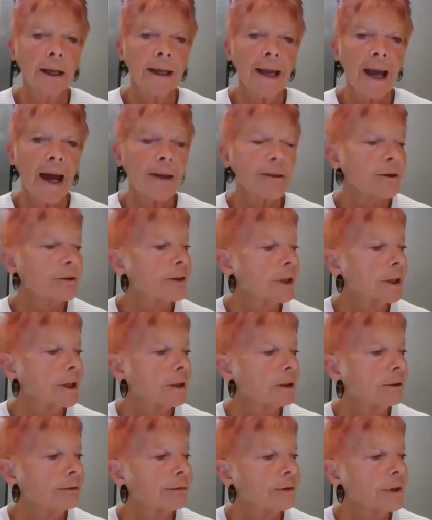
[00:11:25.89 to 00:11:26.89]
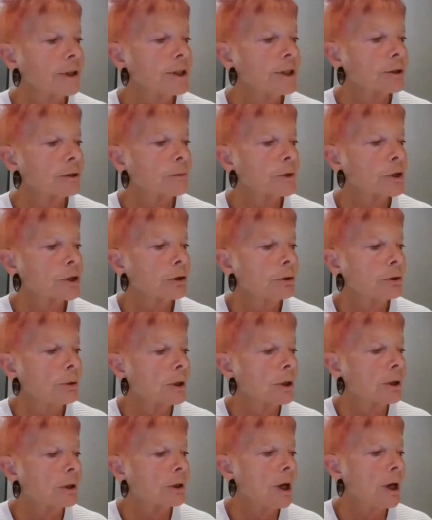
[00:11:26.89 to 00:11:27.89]
gathering her freedom to
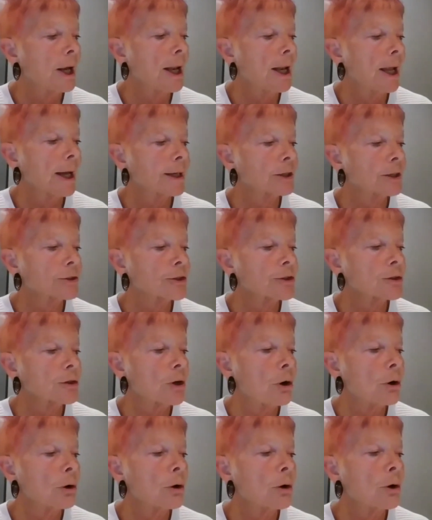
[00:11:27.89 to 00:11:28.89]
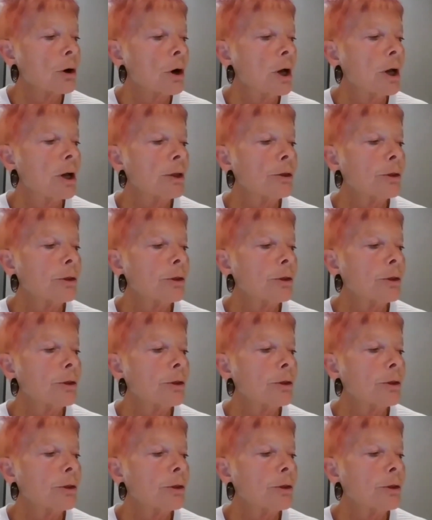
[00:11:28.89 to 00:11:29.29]
her like a song